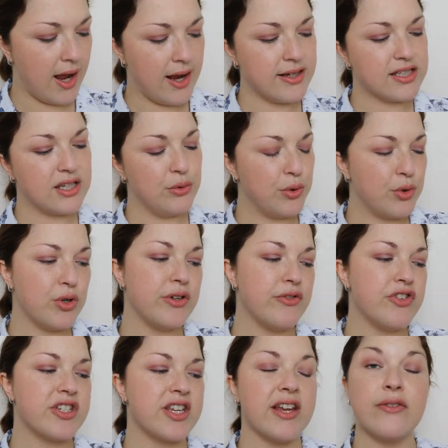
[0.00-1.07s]
so we could have
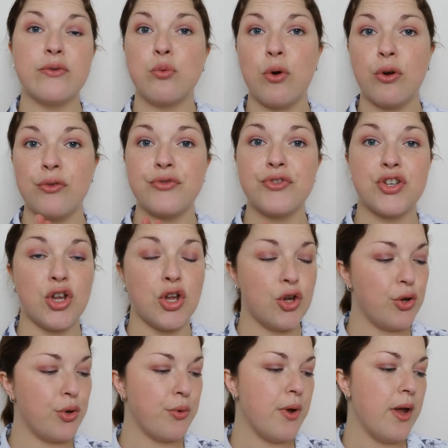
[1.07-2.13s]
received one of
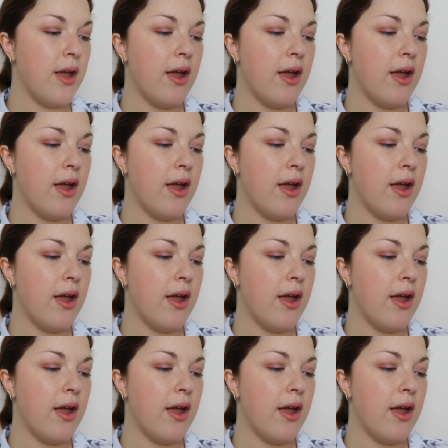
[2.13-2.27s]
two